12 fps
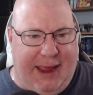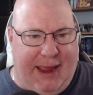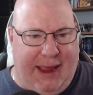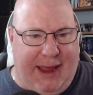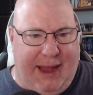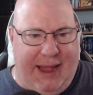
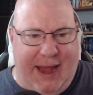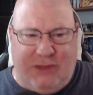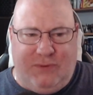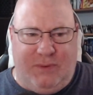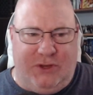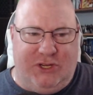And
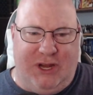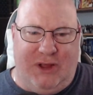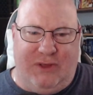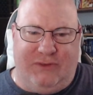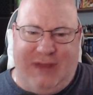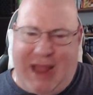that's when she
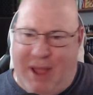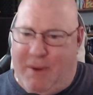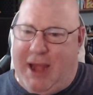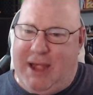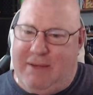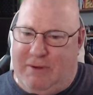goes, now I
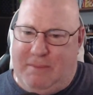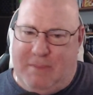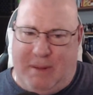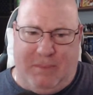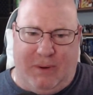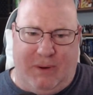
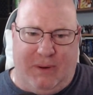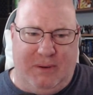remember